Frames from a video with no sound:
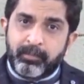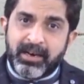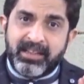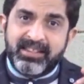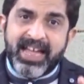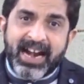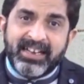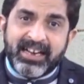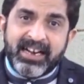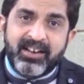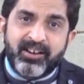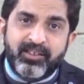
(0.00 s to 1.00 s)
but that
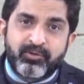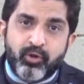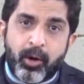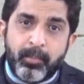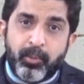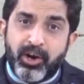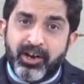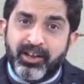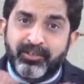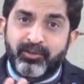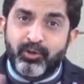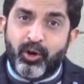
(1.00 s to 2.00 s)
interest component
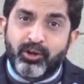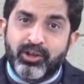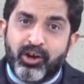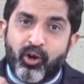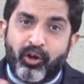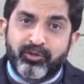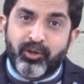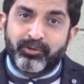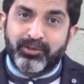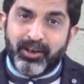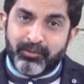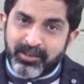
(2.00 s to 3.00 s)
is not the cost
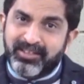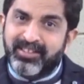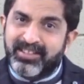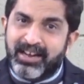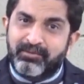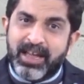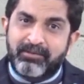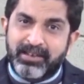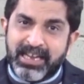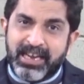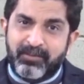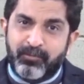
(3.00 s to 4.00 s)
of services that we
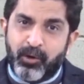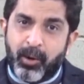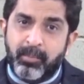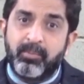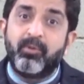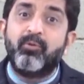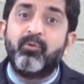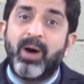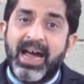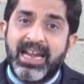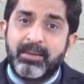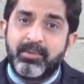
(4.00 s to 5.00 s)
have taken from
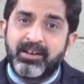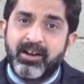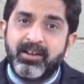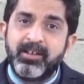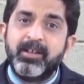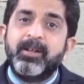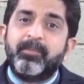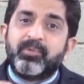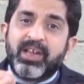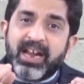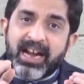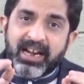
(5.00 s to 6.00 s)
Y Limited,
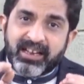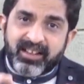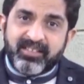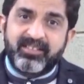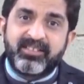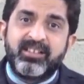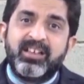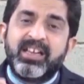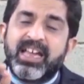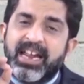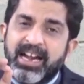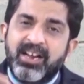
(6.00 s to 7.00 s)
it is
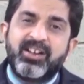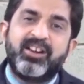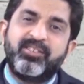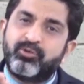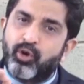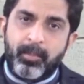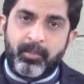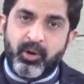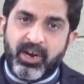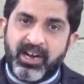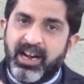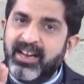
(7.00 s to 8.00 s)
interest
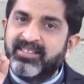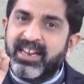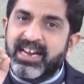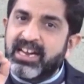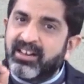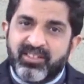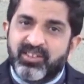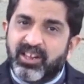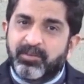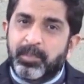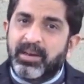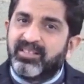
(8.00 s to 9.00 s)
component. It is an interest
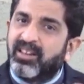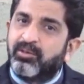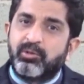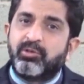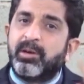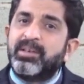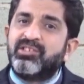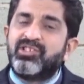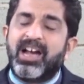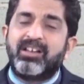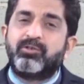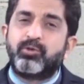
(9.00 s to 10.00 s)
expenses which will be
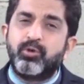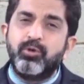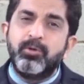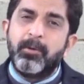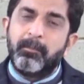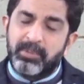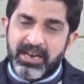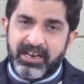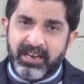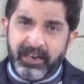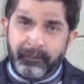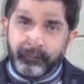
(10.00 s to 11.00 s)
charged to
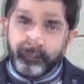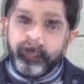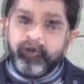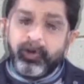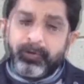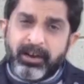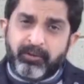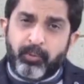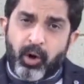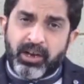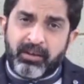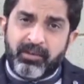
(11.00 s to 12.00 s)
P&L. So friends,
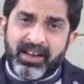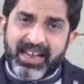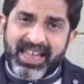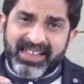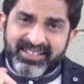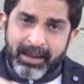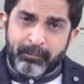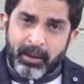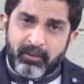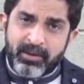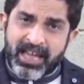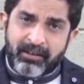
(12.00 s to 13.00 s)
whatever
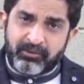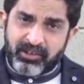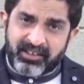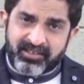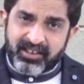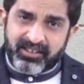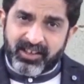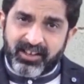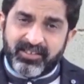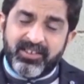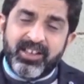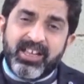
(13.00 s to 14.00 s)
example we have just
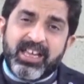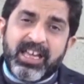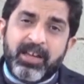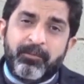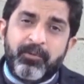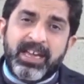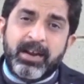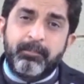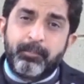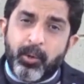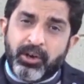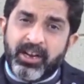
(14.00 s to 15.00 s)
discussed, if we
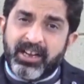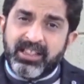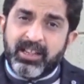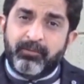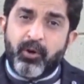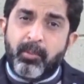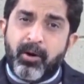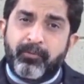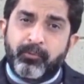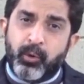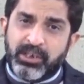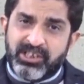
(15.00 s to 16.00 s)
can put it in the form
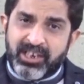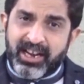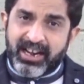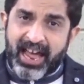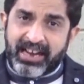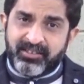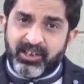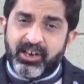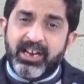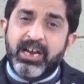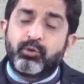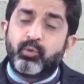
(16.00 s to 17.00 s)
of question and
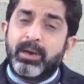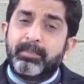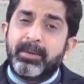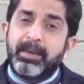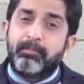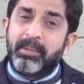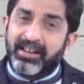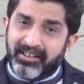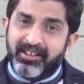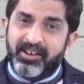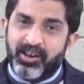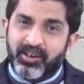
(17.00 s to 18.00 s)
answer, it will be
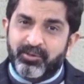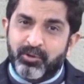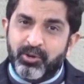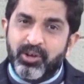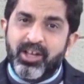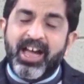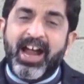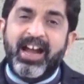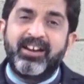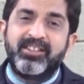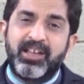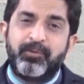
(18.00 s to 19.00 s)
better understood,
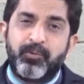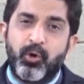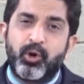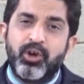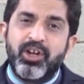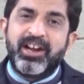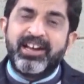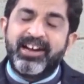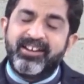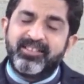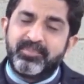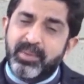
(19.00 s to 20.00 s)
and therefore
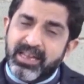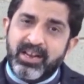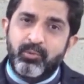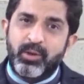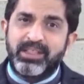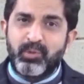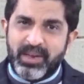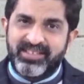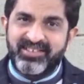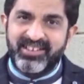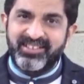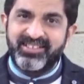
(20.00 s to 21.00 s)
let us begin with
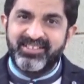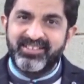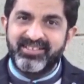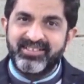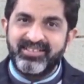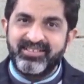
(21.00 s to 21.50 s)
questions.